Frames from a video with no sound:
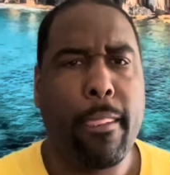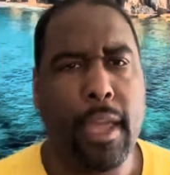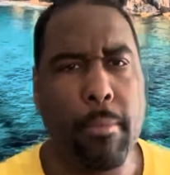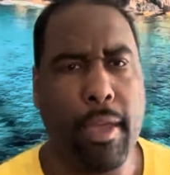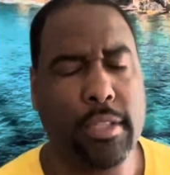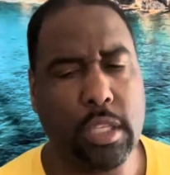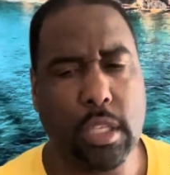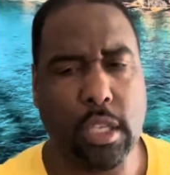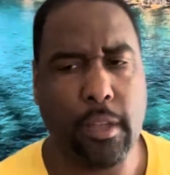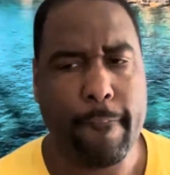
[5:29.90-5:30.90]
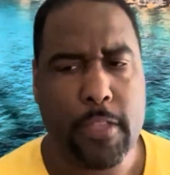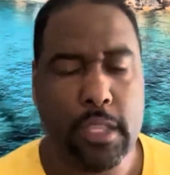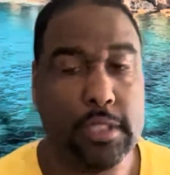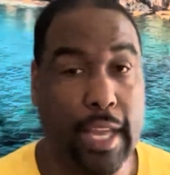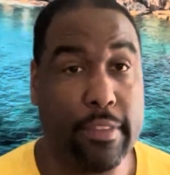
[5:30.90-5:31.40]
and basically
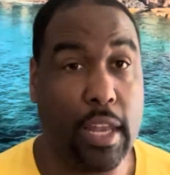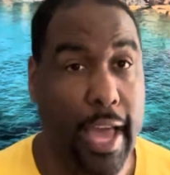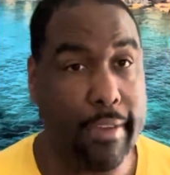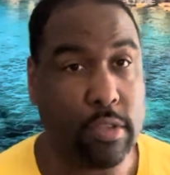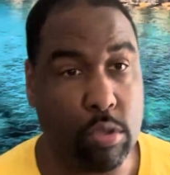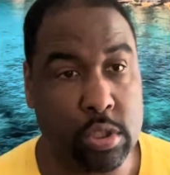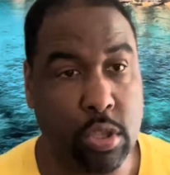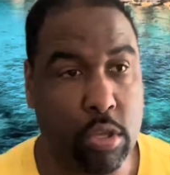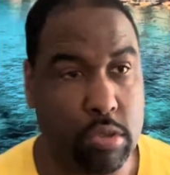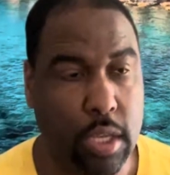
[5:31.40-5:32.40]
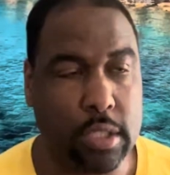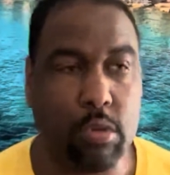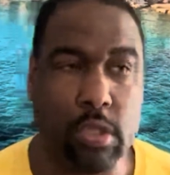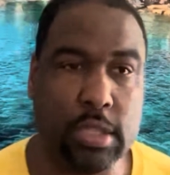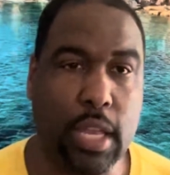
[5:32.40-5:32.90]
saved the lives of those children.
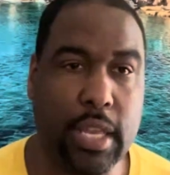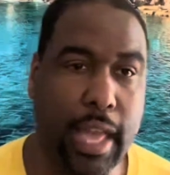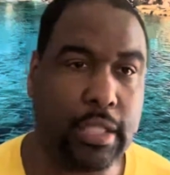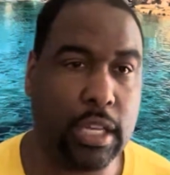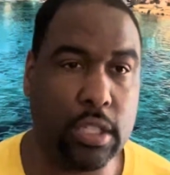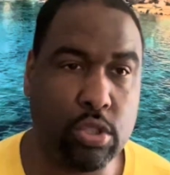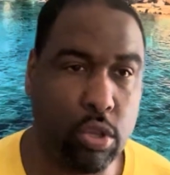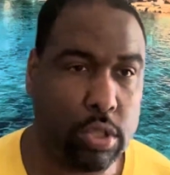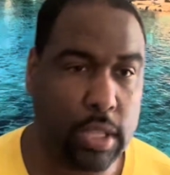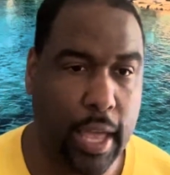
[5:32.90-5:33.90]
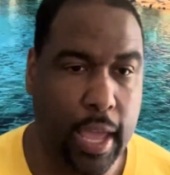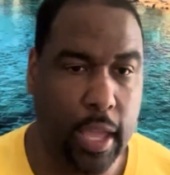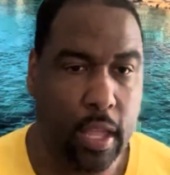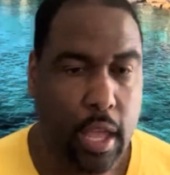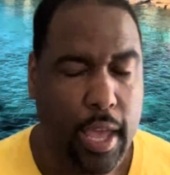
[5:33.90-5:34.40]
So instead of 19 children
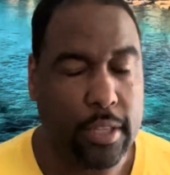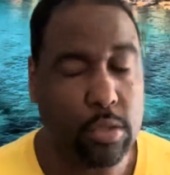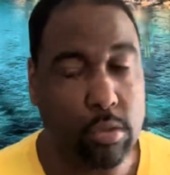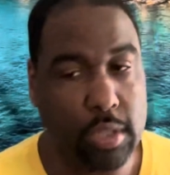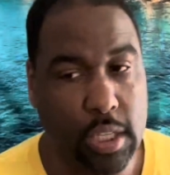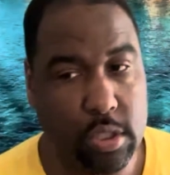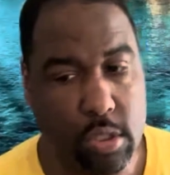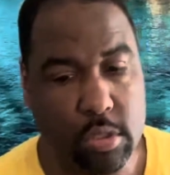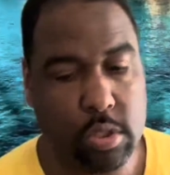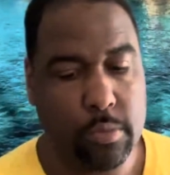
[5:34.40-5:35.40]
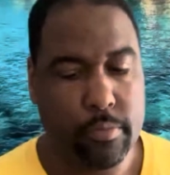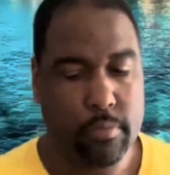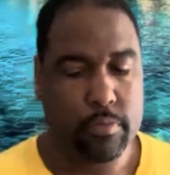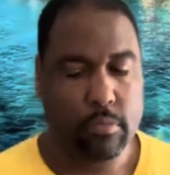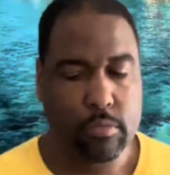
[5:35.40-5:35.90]
dying and 2 teachers,
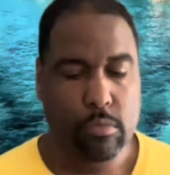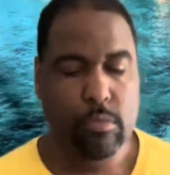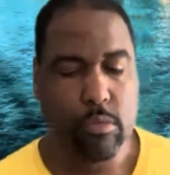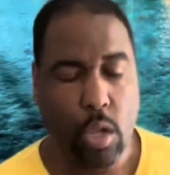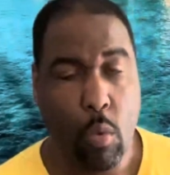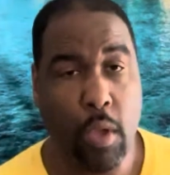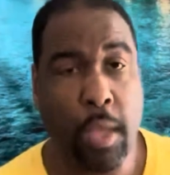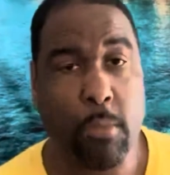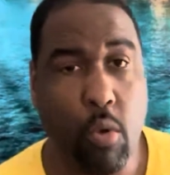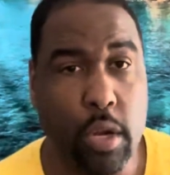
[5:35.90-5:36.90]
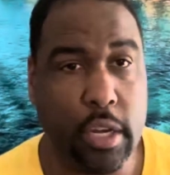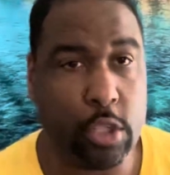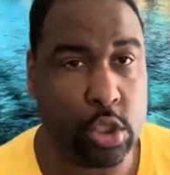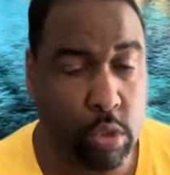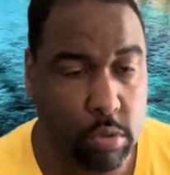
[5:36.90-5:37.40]
with him going in there
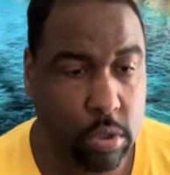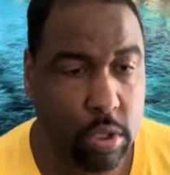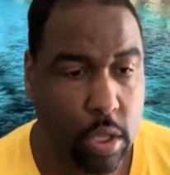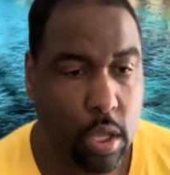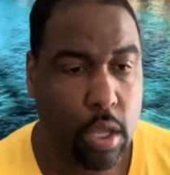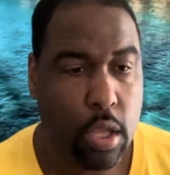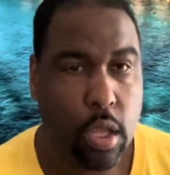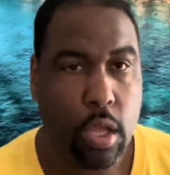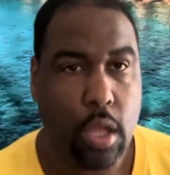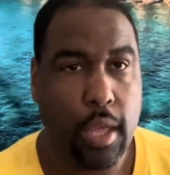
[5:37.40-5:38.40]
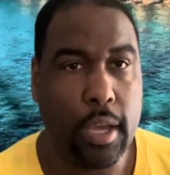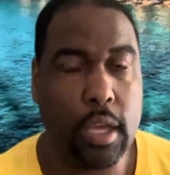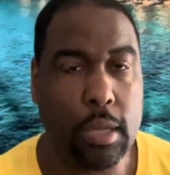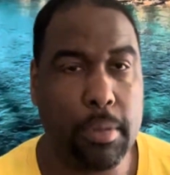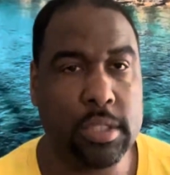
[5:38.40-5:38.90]
shooting, it
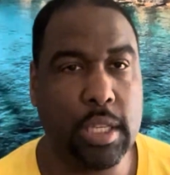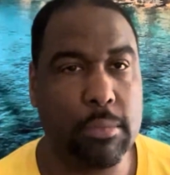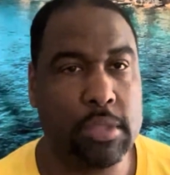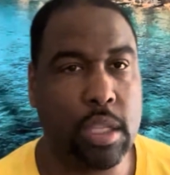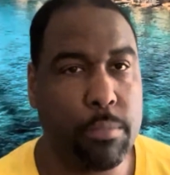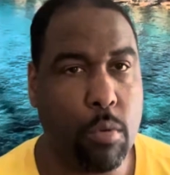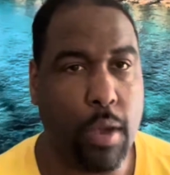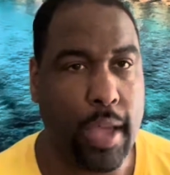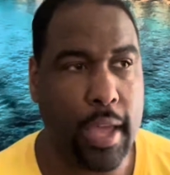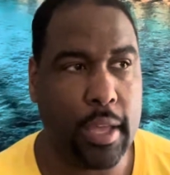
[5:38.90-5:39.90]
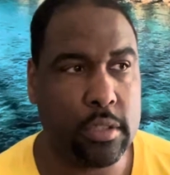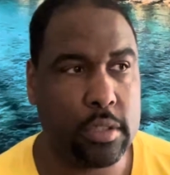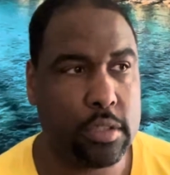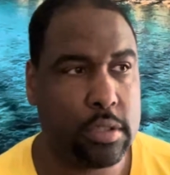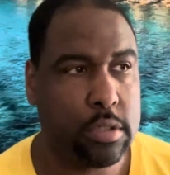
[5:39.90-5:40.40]
could have been something simple as